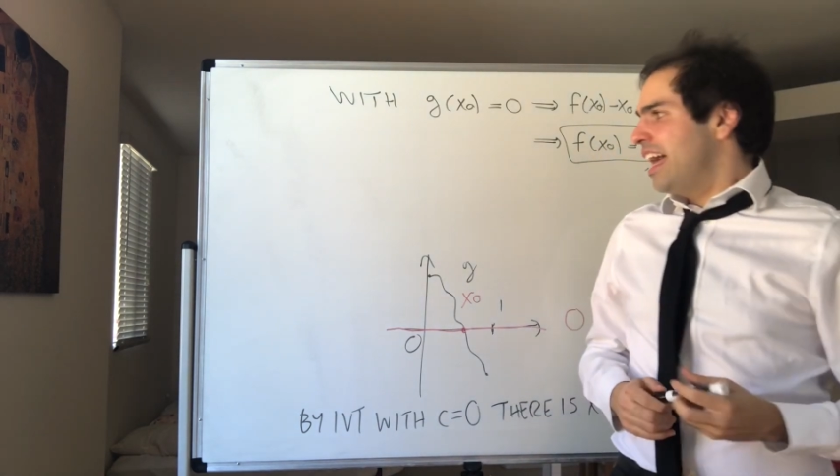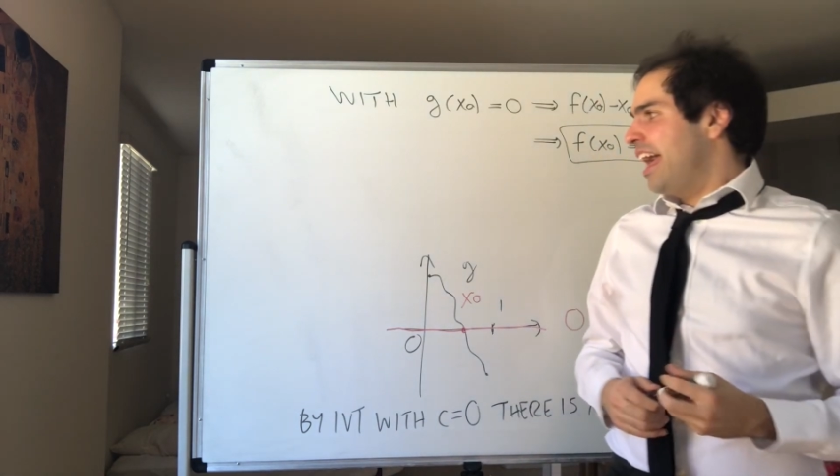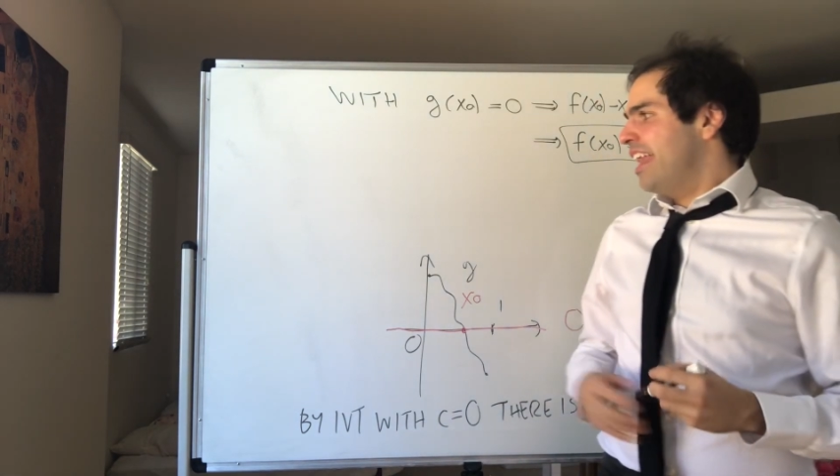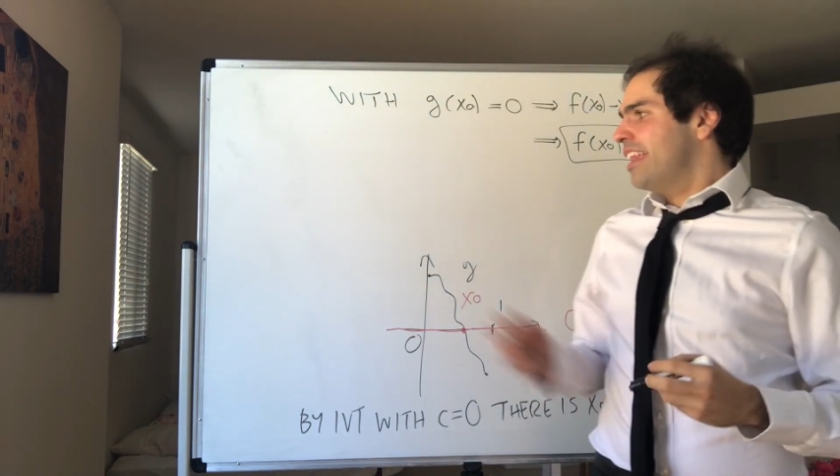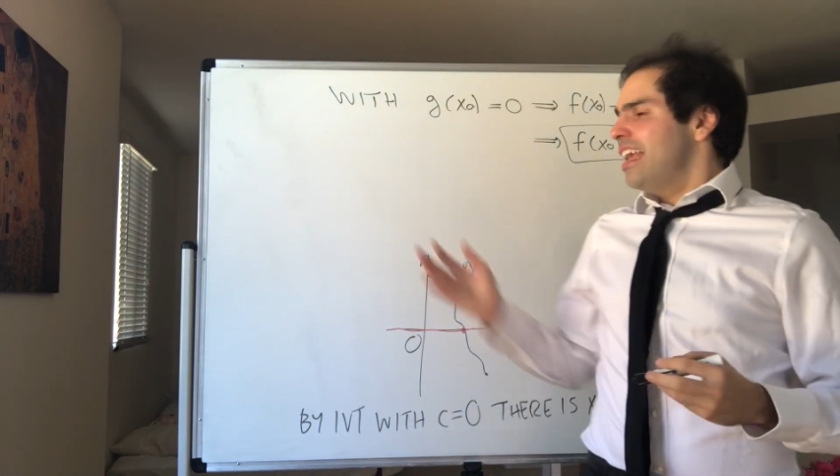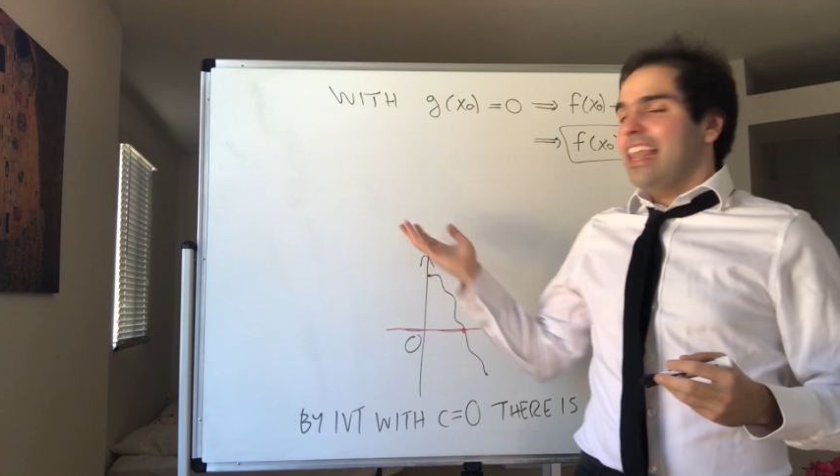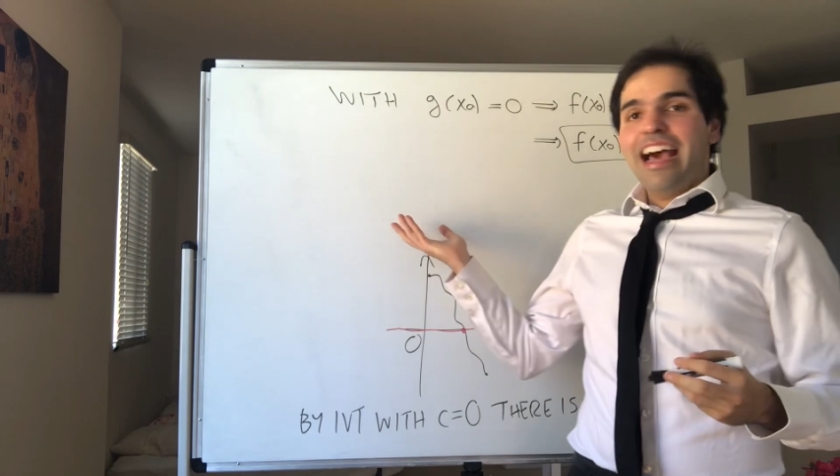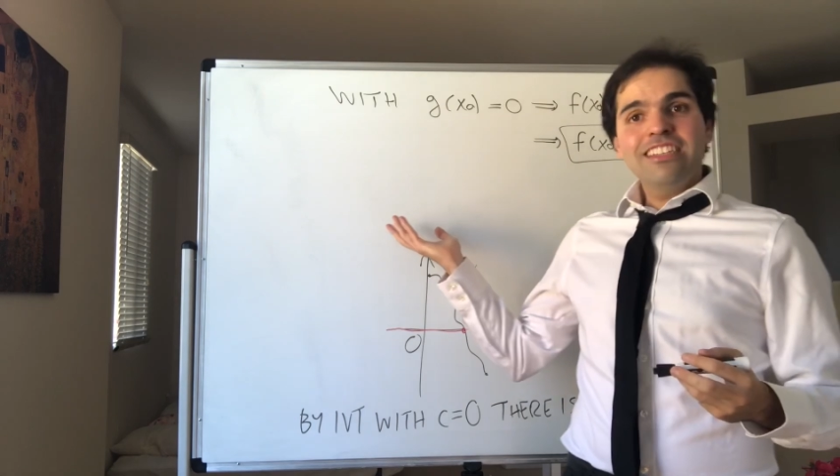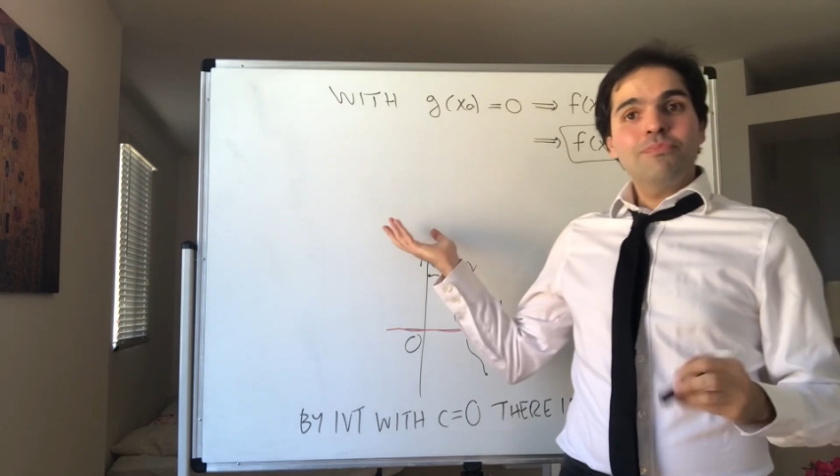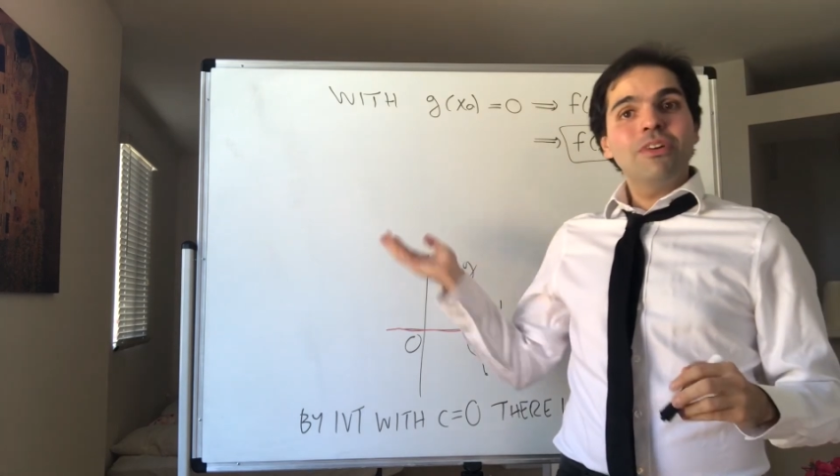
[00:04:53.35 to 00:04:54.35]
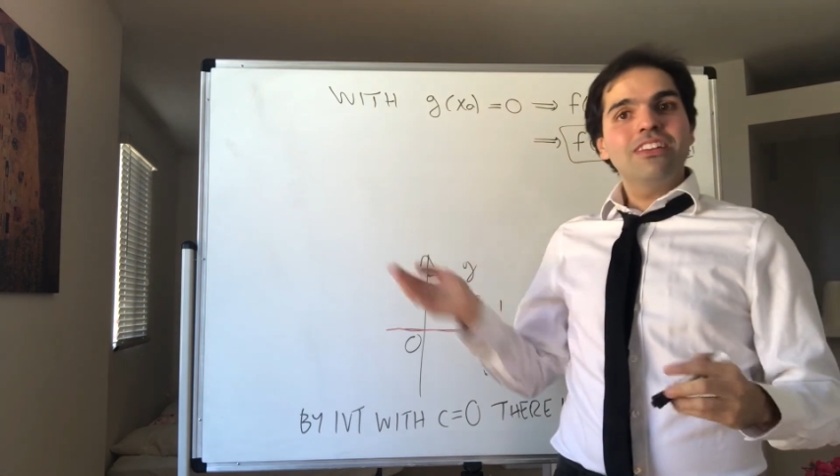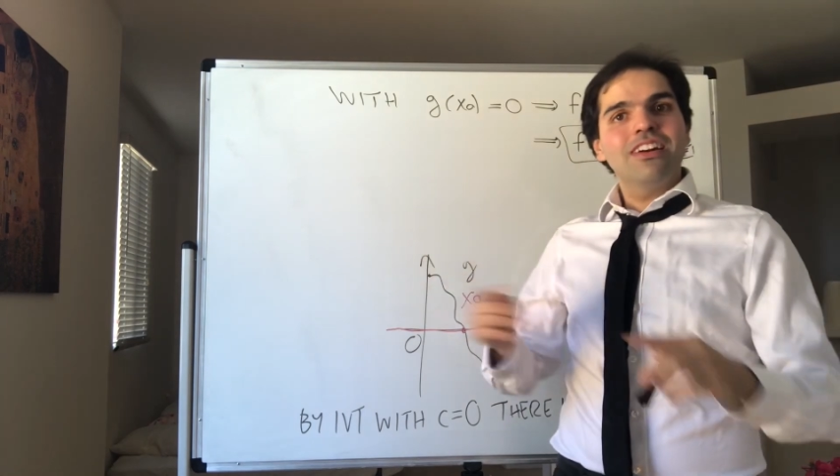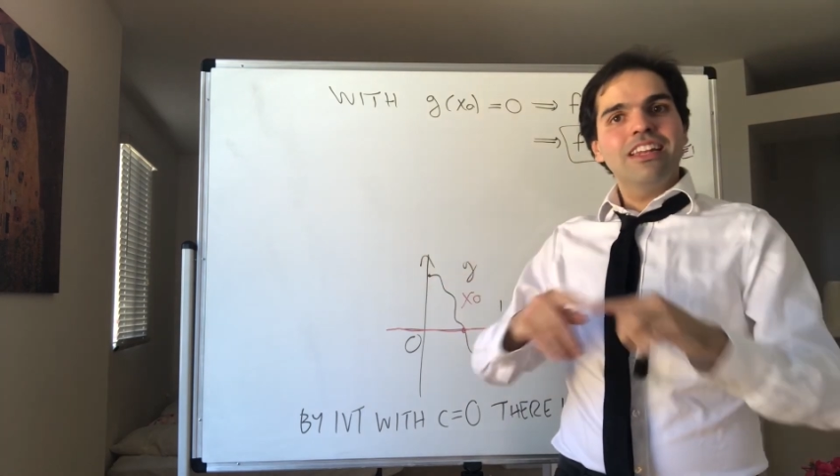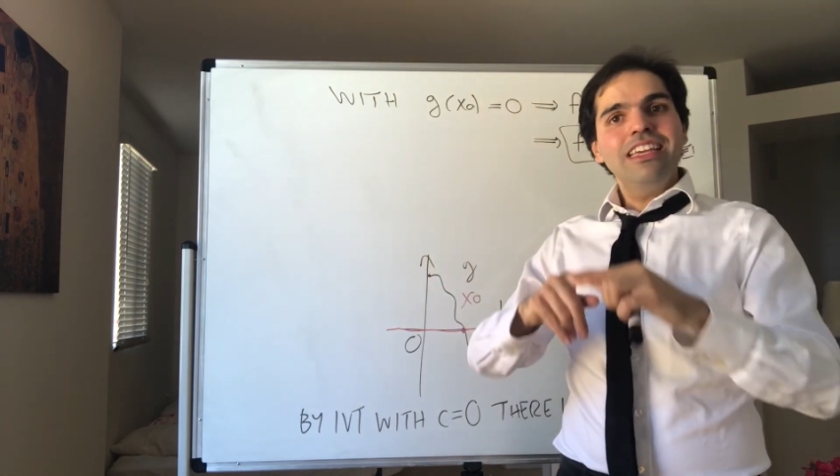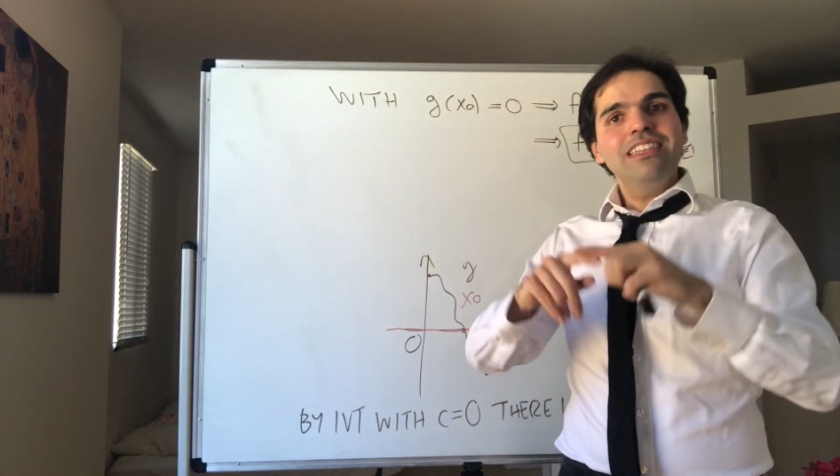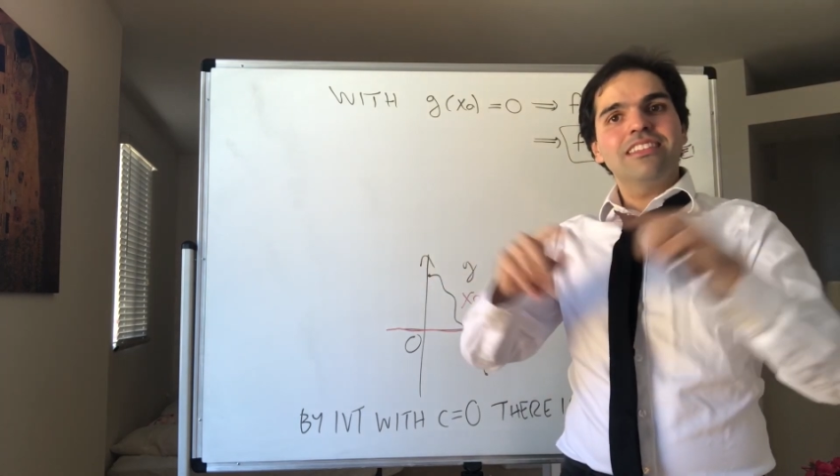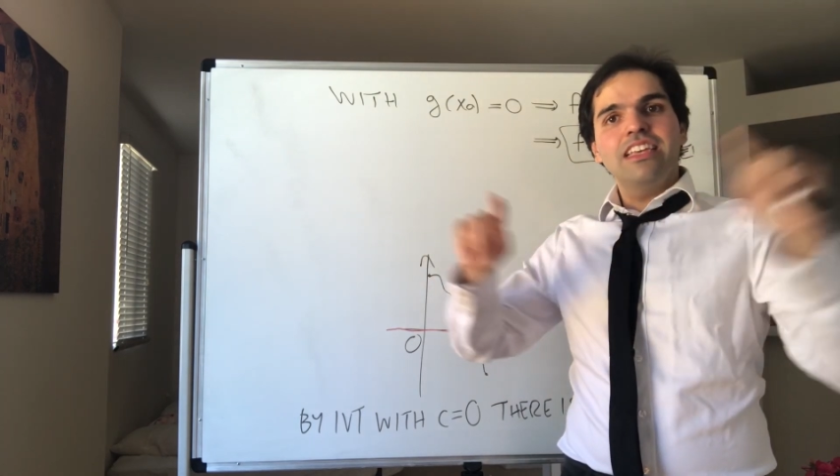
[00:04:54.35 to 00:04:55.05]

And last but not least,